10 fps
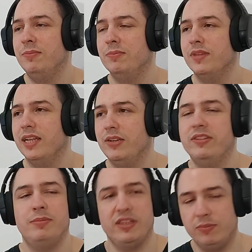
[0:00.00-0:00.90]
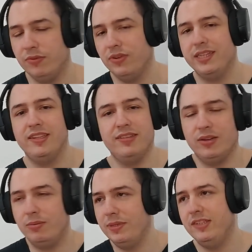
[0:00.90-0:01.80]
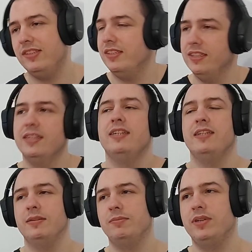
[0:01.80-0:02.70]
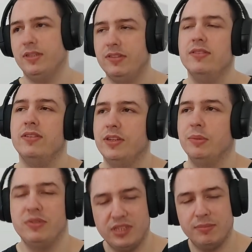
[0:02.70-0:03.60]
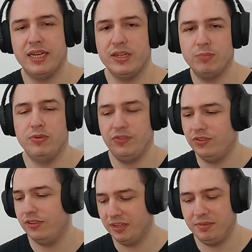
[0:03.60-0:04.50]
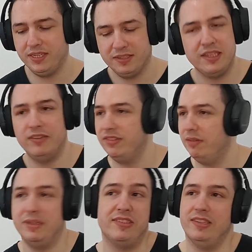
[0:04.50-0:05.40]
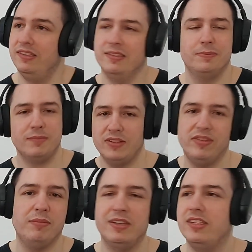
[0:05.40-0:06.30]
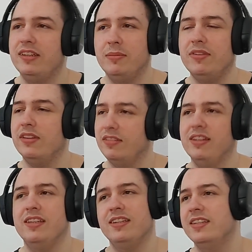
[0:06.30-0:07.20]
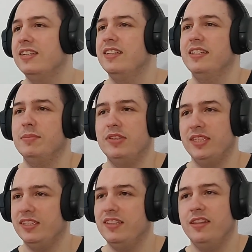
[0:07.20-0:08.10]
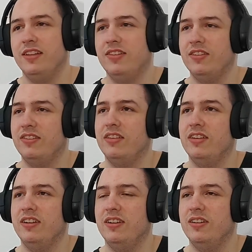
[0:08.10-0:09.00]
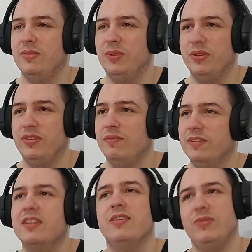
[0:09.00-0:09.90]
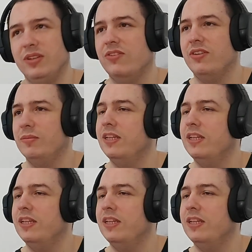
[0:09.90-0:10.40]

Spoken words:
I know tapping is more for, like, guitar or bass, but, you know, I'm talking about, like, composition tapping, if that makes sense, if that makes any damn sense. But yeah, that sounds really awesome.